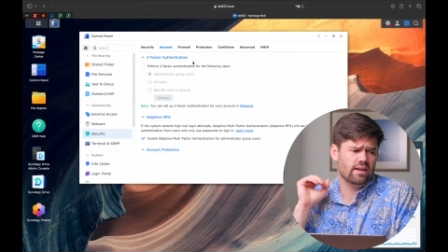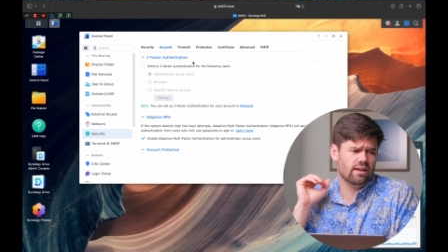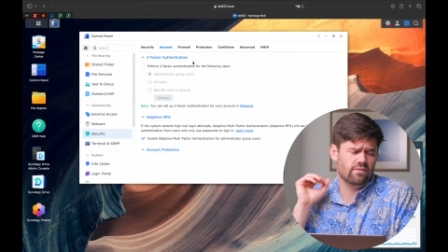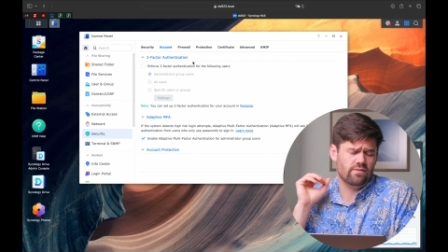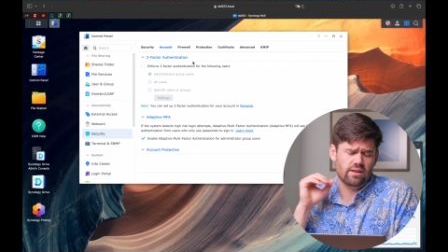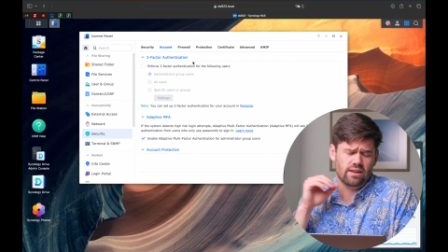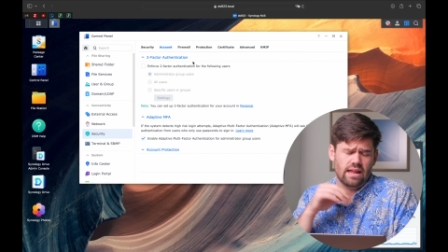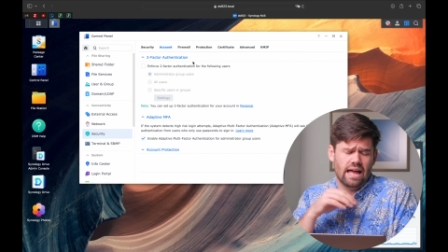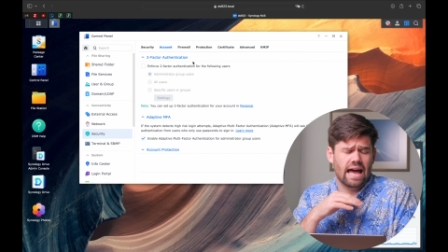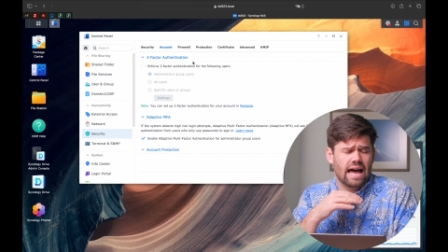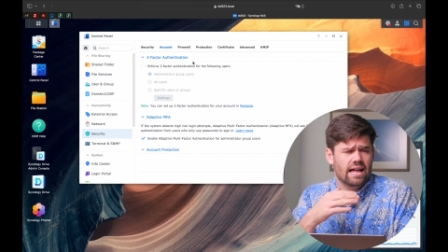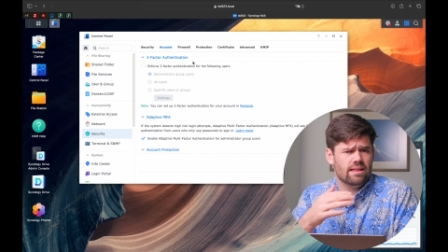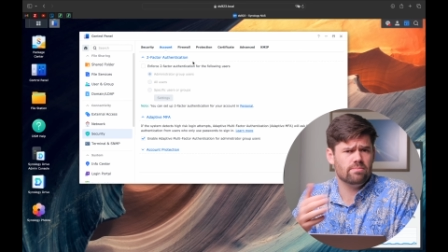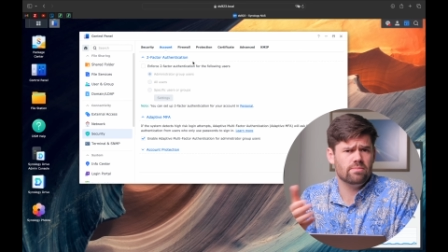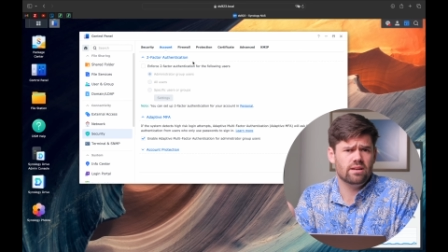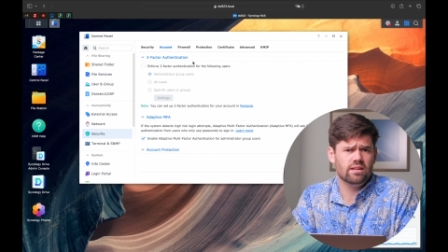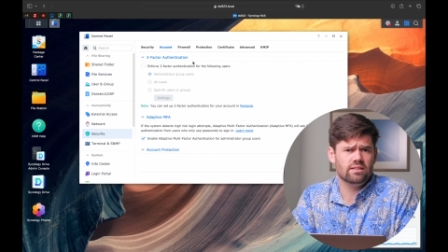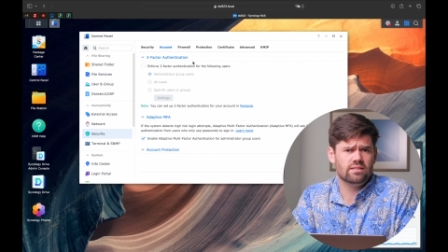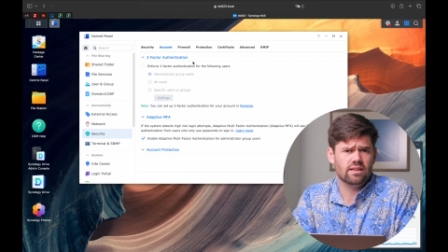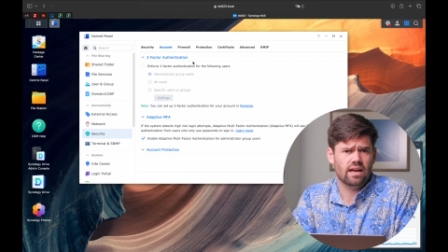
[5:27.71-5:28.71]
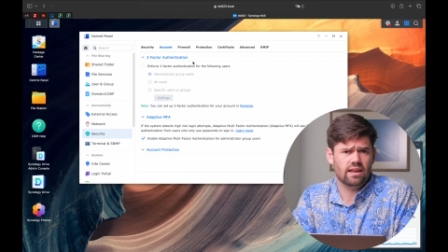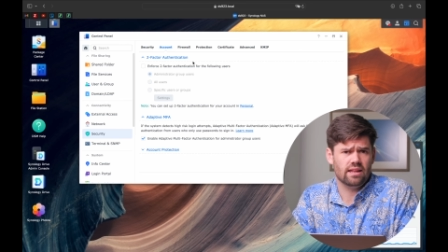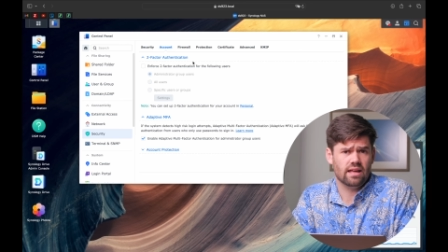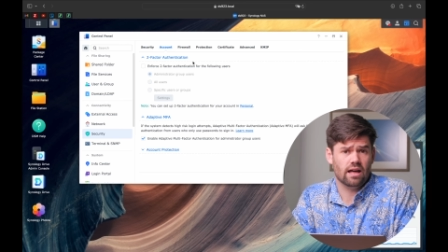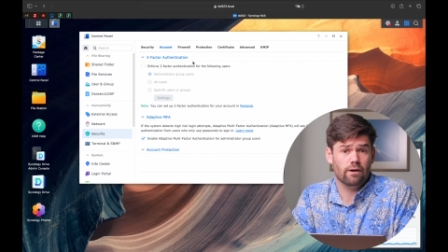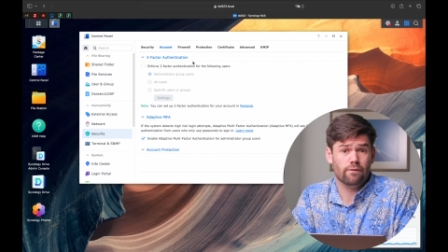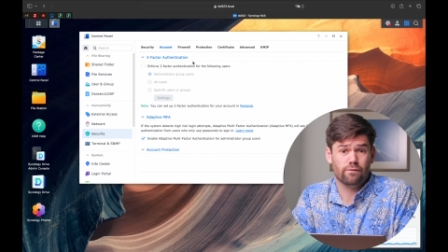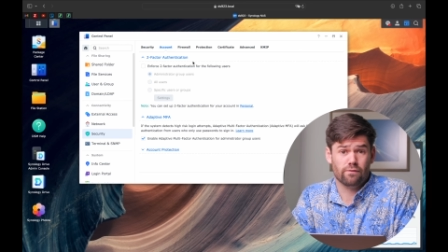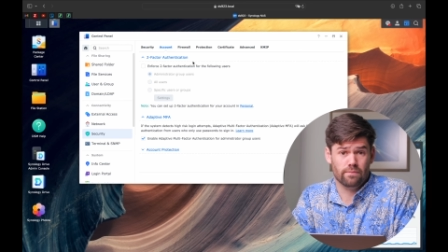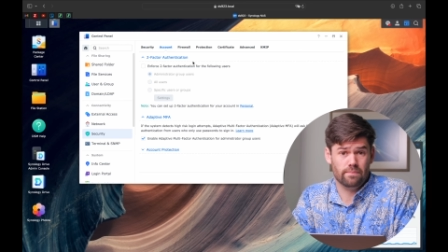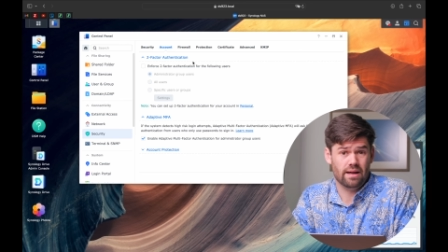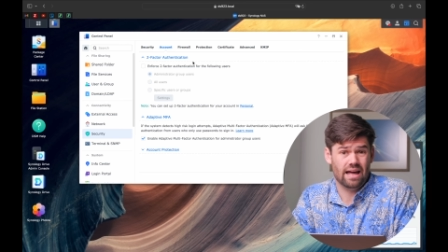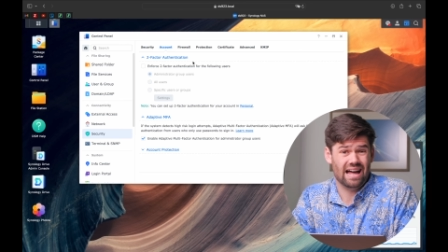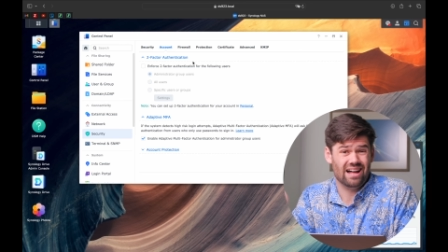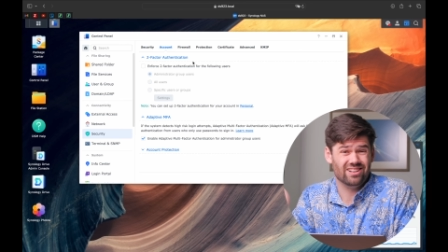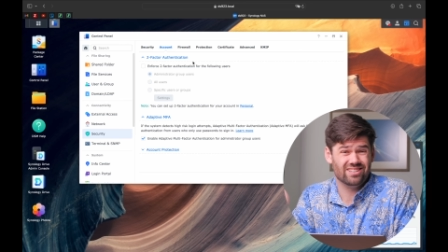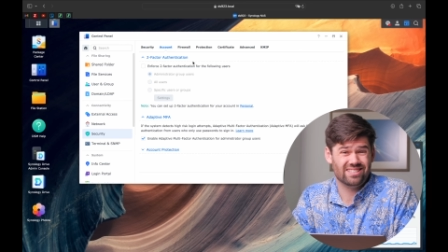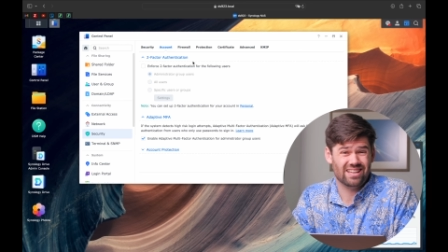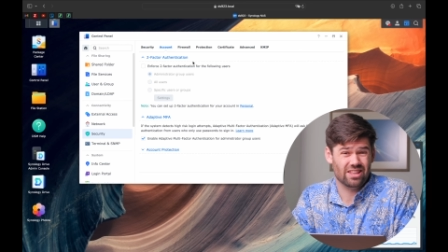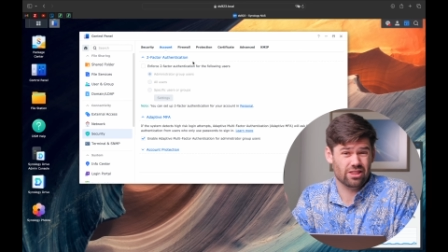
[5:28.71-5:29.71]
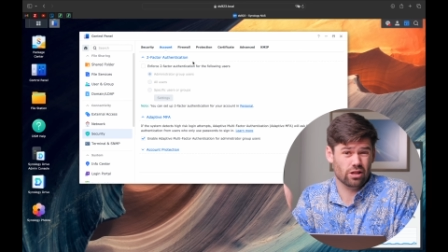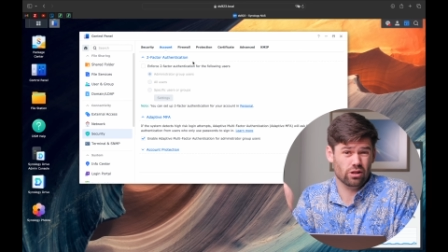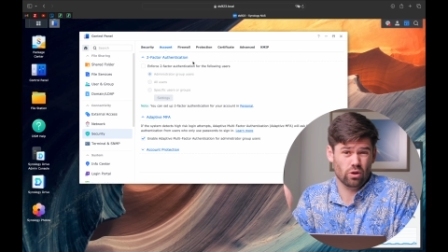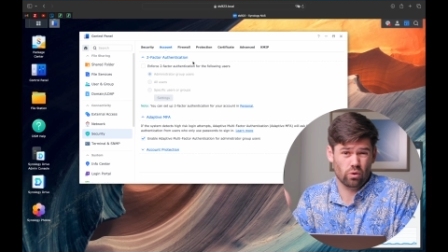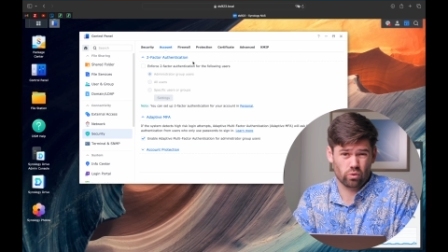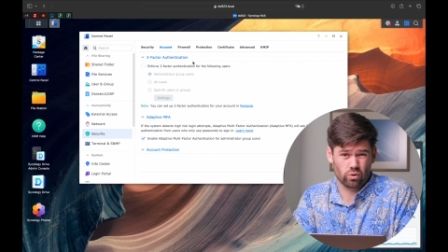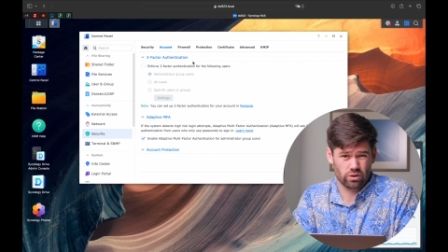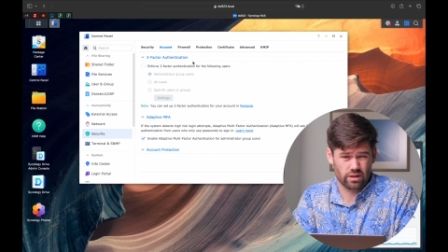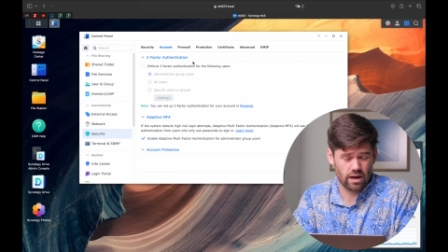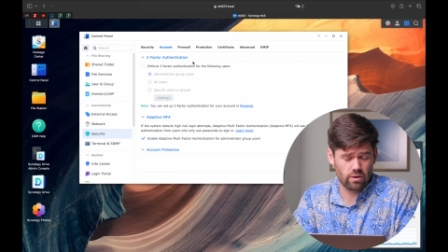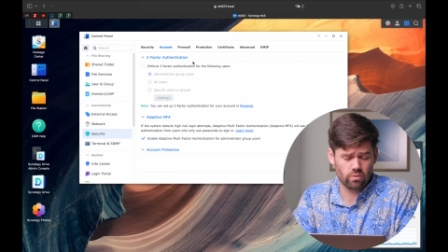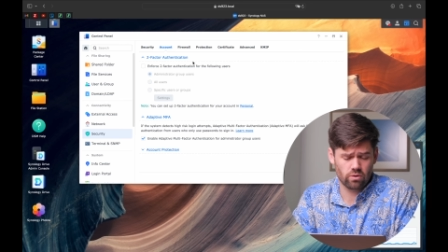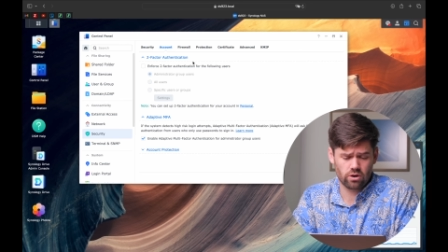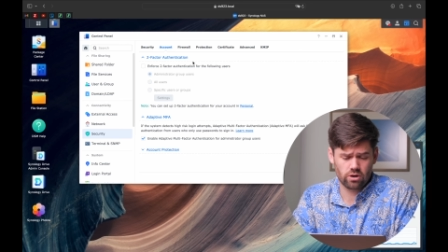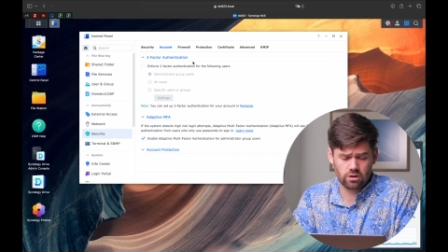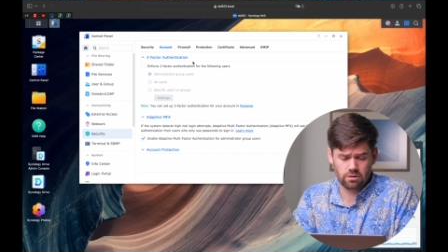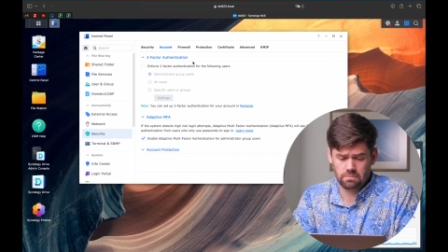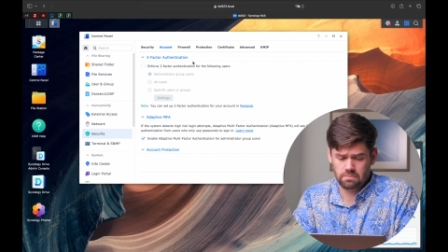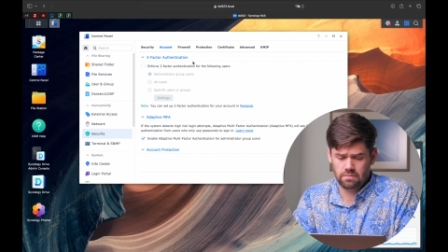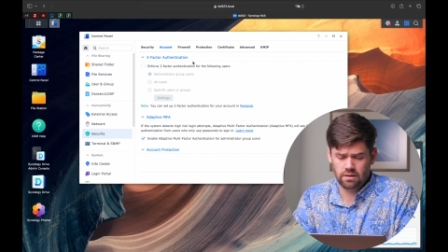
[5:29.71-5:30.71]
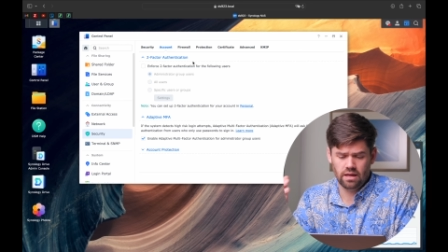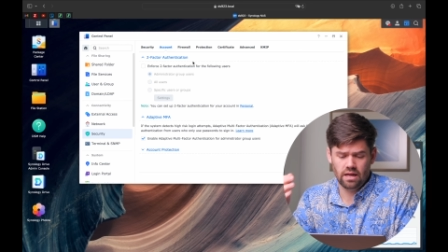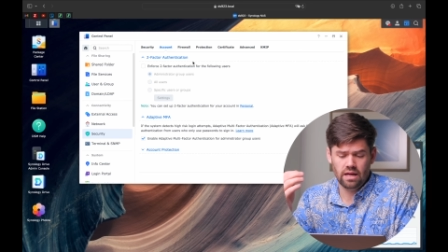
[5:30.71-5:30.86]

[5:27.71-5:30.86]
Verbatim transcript: if an admin is signing out from outside the local network,